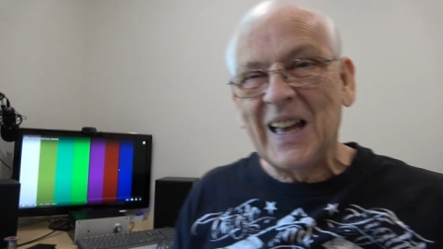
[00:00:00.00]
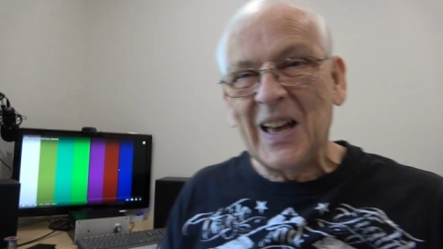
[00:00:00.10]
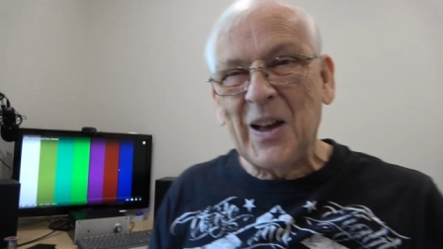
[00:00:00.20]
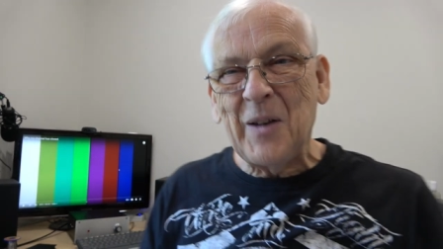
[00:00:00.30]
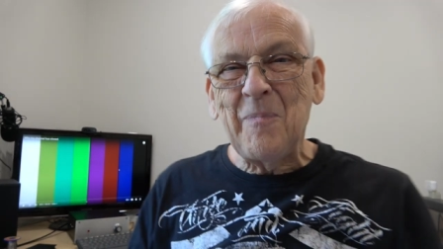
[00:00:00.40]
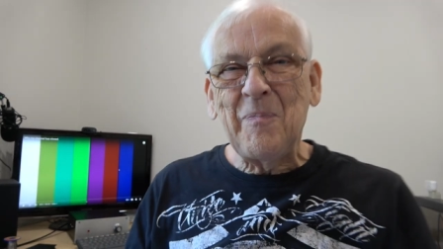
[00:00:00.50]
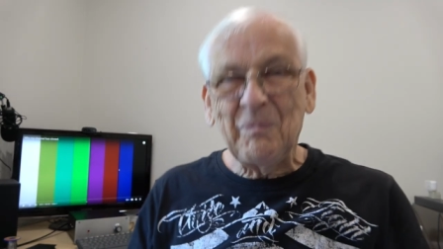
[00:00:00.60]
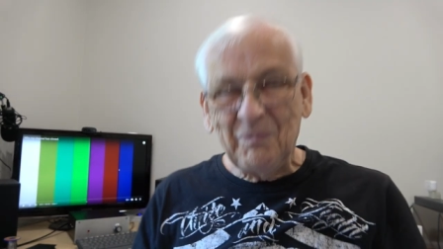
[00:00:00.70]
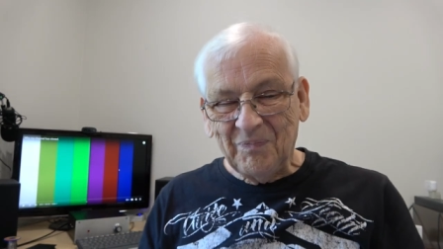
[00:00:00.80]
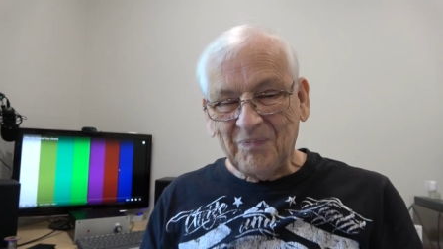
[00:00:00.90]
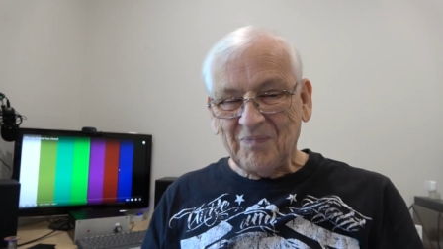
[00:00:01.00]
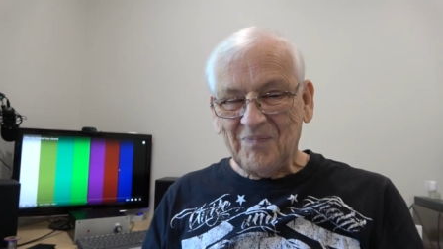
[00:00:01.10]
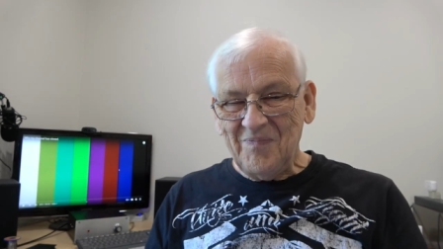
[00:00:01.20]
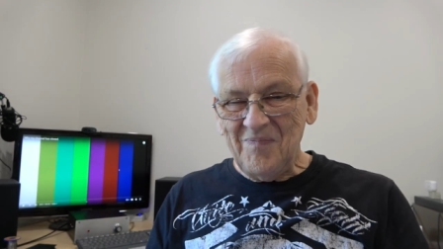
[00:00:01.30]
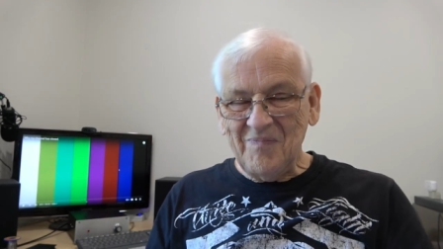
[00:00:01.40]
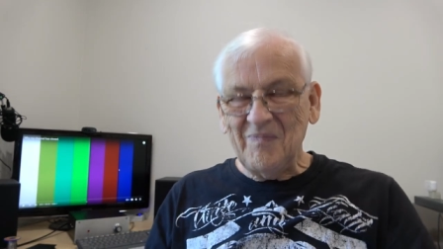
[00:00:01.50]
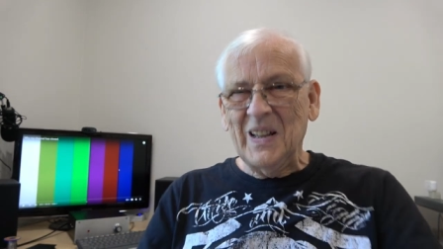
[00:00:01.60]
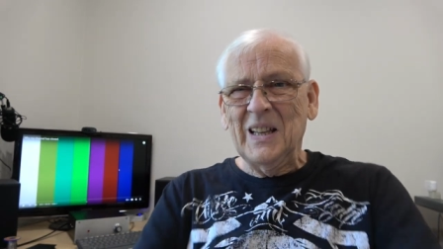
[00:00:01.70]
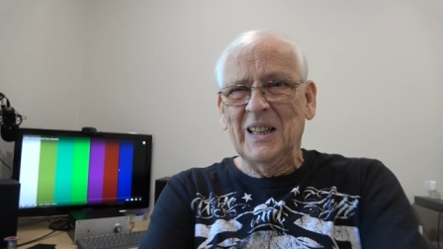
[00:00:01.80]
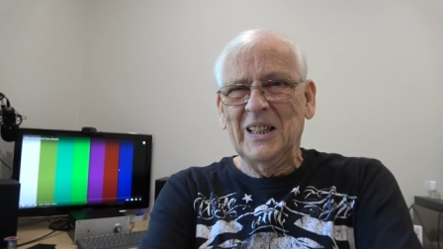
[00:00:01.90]
Um,
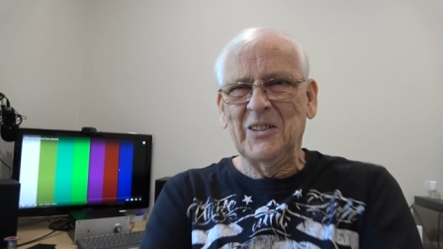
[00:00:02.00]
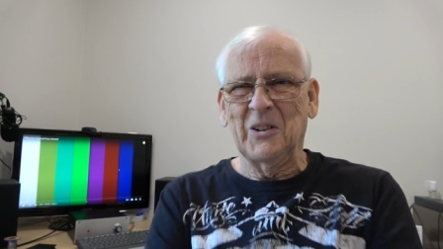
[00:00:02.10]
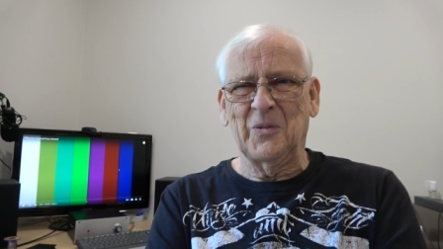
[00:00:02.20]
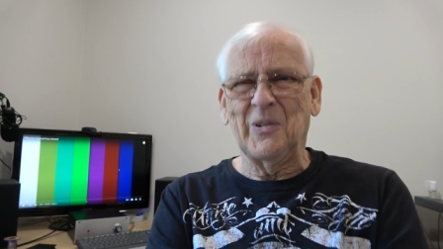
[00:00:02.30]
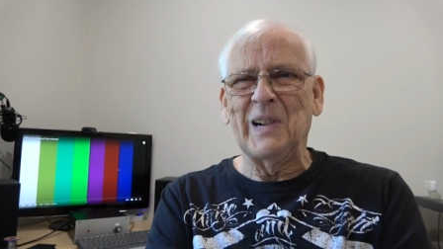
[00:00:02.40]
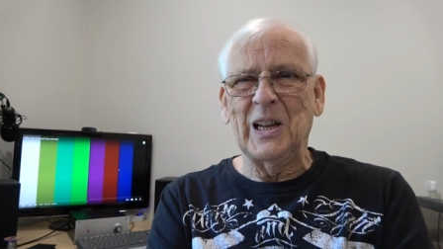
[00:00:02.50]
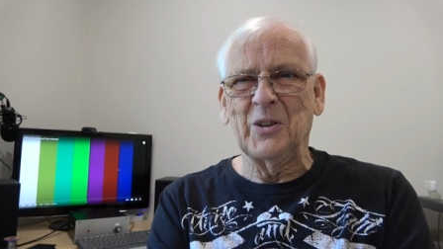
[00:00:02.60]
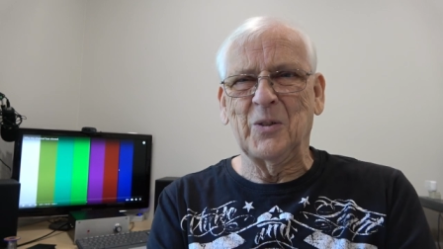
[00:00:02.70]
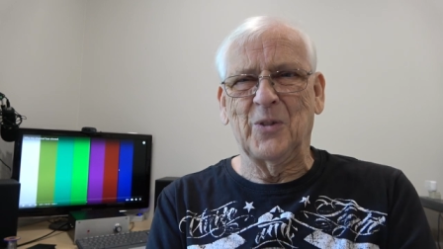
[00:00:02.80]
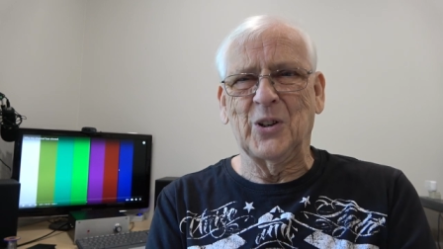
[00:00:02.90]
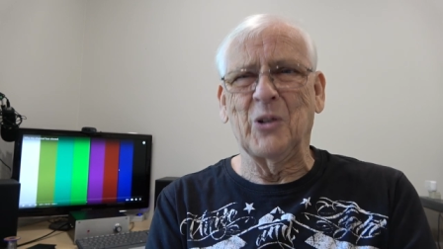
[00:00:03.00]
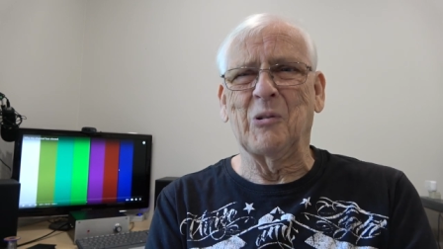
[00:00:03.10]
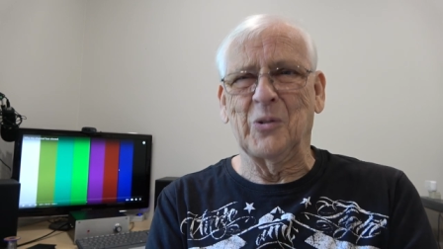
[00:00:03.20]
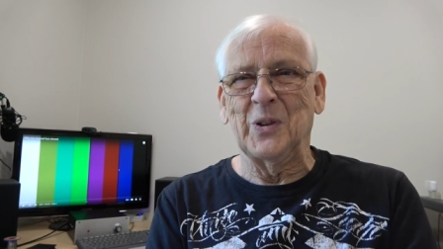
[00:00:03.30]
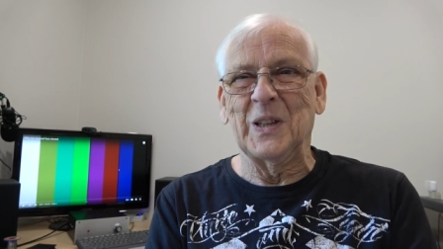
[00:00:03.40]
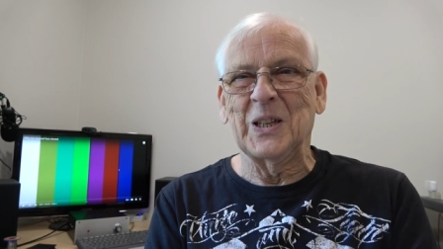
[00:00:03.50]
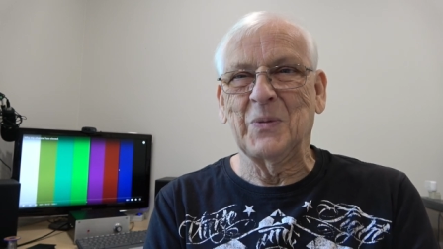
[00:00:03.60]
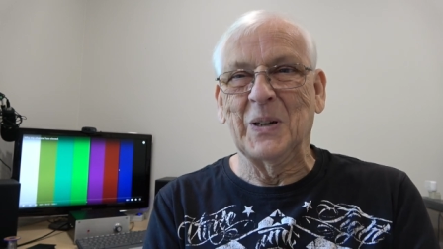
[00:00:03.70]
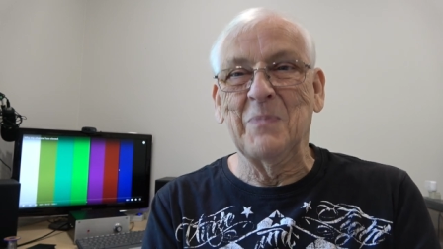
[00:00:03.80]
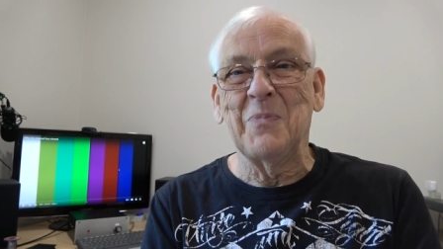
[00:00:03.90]
not very good photography, this, but I'm